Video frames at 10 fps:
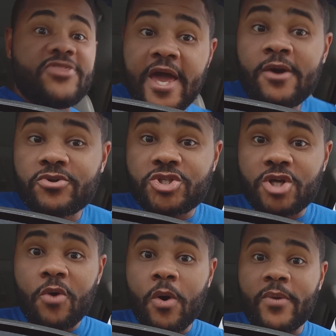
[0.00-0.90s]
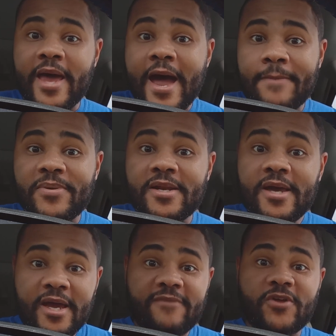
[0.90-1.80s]
they don't show what would happen
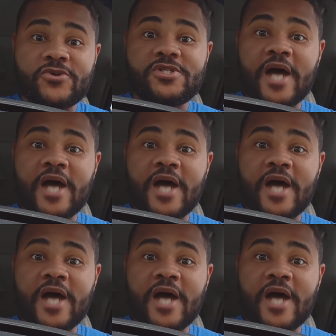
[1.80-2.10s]
if those